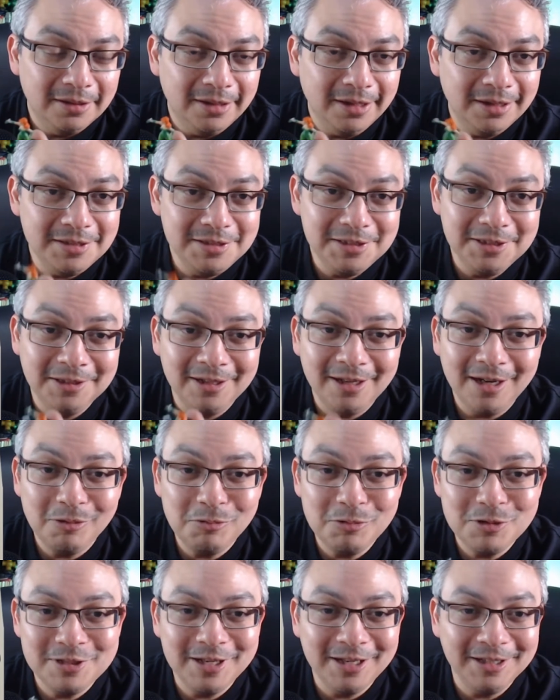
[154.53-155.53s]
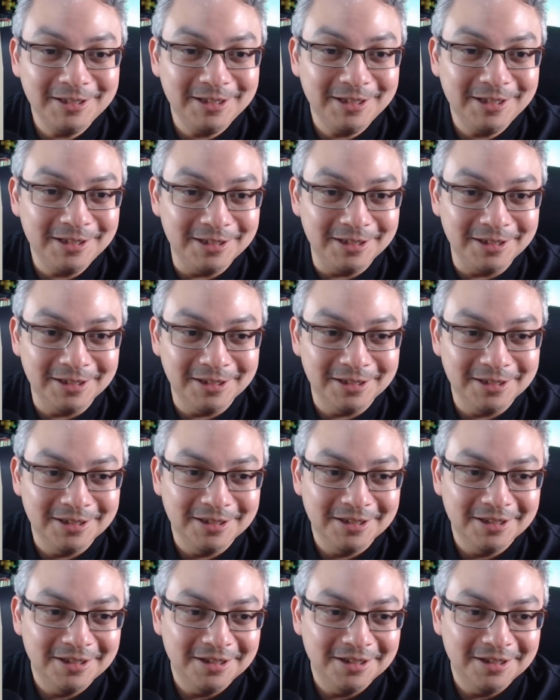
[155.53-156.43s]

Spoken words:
and see that I was not kidding